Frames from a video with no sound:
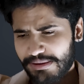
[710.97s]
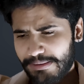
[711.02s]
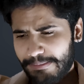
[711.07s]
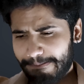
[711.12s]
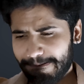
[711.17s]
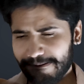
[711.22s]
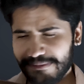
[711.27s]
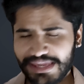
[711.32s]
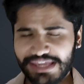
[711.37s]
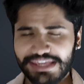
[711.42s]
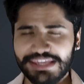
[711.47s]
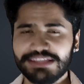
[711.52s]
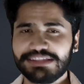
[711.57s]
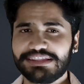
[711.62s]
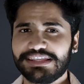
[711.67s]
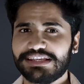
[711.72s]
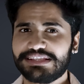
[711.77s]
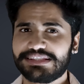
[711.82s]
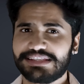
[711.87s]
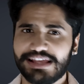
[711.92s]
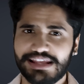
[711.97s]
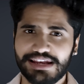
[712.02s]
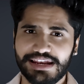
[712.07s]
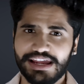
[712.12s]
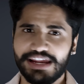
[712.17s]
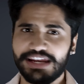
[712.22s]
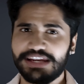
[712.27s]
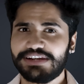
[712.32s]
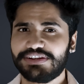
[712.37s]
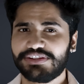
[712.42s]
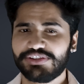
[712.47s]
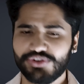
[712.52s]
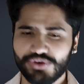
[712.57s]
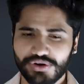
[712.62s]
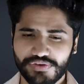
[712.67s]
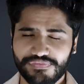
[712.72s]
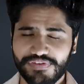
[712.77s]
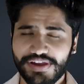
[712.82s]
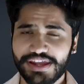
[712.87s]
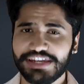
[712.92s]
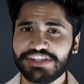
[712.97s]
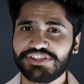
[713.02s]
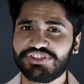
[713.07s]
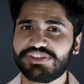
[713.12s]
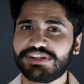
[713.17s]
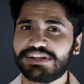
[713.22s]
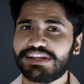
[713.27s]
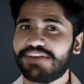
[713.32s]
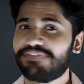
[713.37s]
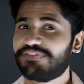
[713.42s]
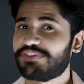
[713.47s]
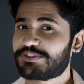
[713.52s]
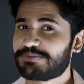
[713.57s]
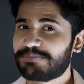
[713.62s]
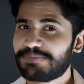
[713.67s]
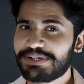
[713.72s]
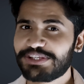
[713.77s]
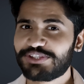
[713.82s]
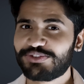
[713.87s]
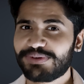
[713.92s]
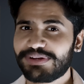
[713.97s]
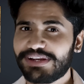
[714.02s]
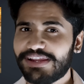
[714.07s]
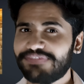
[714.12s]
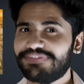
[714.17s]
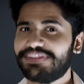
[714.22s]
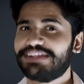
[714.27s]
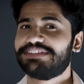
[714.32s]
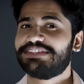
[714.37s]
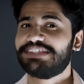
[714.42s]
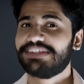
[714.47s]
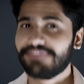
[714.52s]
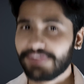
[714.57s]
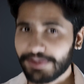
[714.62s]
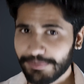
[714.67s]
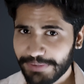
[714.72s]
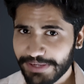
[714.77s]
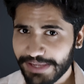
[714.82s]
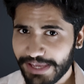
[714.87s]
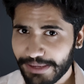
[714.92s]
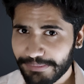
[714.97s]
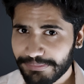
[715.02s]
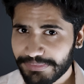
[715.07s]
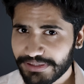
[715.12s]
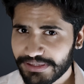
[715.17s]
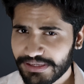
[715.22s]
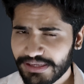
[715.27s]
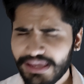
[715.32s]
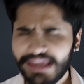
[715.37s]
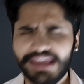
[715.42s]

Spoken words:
making things aligned, your financial life, your spiritual life, then she will be happy.